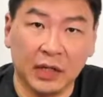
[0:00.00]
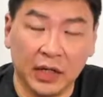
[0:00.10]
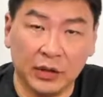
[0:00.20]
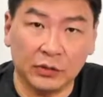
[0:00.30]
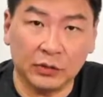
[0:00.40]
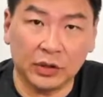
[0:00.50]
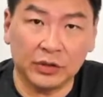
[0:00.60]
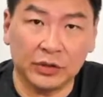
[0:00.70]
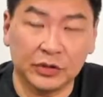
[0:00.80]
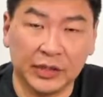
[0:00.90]

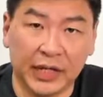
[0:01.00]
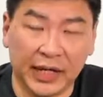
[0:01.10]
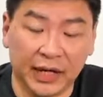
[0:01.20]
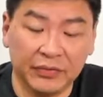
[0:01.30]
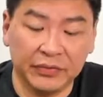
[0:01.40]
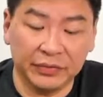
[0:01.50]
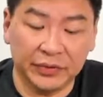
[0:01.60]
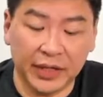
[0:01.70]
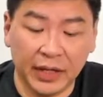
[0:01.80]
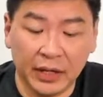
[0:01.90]
802.03AF
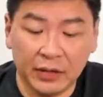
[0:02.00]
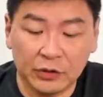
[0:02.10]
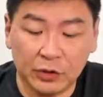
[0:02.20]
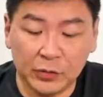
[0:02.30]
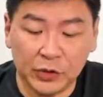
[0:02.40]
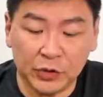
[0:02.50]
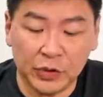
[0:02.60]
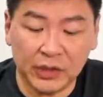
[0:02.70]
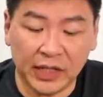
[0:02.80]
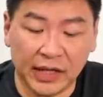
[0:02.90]
okay so be
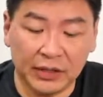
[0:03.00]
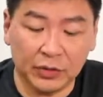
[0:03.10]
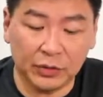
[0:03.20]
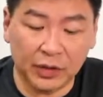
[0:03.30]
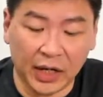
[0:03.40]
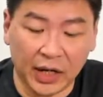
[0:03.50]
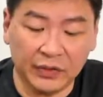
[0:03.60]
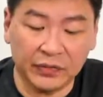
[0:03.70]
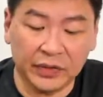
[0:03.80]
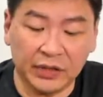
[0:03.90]
sure that you have
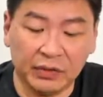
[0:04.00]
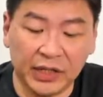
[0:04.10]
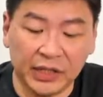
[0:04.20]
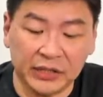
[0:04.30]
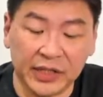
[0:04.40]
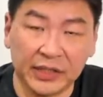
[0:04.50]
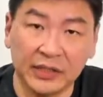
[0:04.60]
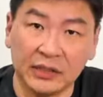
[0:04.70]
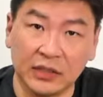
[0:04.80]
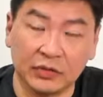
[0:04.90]
the right
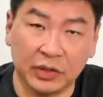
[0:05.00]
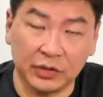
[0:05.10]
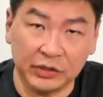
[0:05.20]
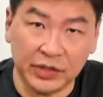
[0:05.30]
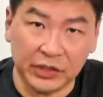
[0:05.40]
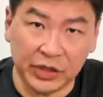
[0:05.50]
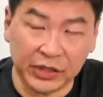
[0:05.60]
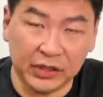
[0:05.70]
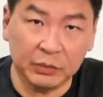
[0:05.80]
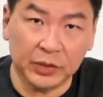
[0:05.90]
injectors if you're using
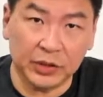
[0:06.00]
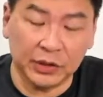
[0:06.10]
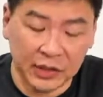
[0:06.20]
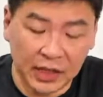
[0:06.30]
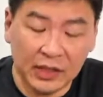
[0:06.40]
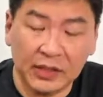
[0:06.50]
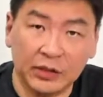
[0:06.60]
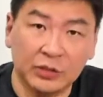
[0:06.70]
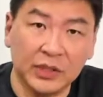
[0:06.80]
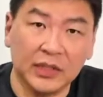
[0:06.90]
injector because the
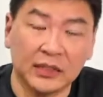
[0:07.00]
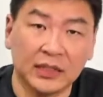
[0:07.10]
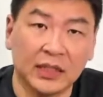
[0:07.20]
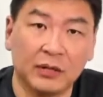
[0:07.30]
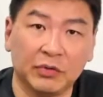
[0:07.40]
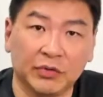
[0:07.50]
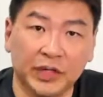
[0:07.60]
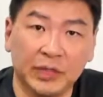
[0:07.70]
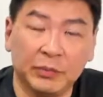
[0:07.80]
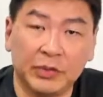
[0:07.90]
unit doesn't come with
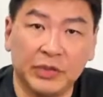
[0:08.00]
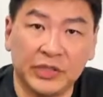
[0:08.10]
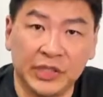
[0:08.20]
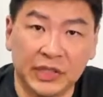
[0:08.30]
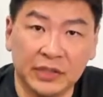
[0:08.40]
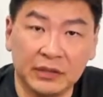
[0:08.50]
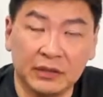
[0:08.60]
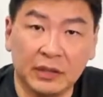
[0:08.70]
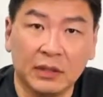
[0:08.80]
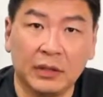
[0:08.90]
any POE injectors
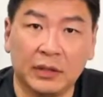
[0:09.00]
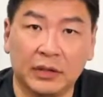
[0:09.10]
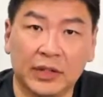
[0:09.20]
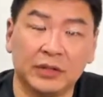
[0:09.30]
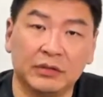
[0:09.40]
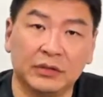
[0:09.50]
all right it's